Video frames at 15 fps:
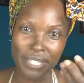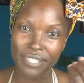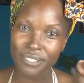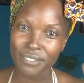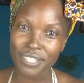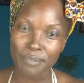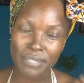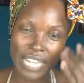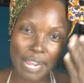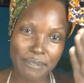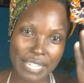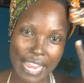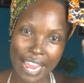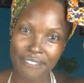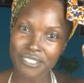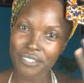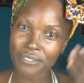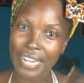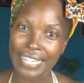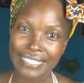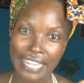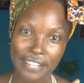So sometimes I have
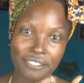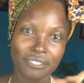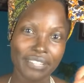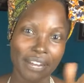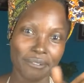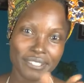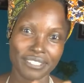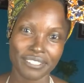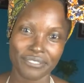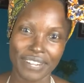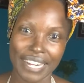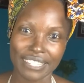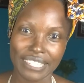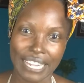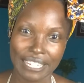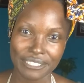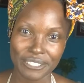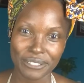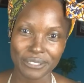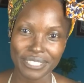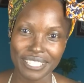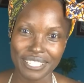divine download. That was a divine
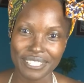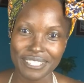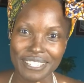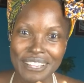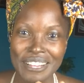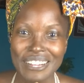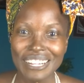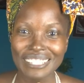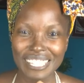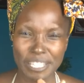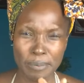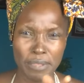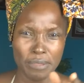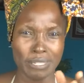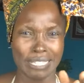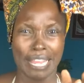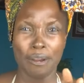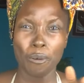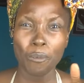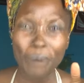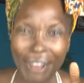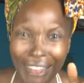download, because Elizabeth was like,
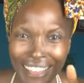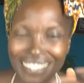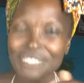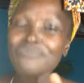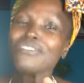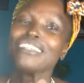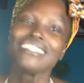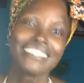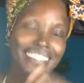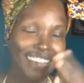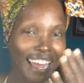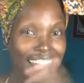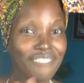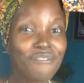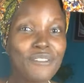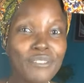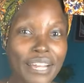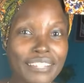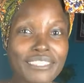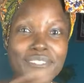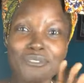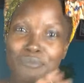what? I feel like
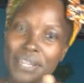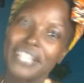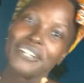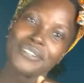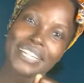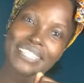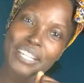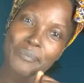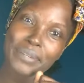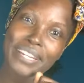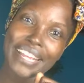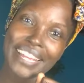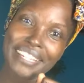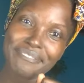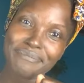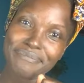this would make a great lemonade.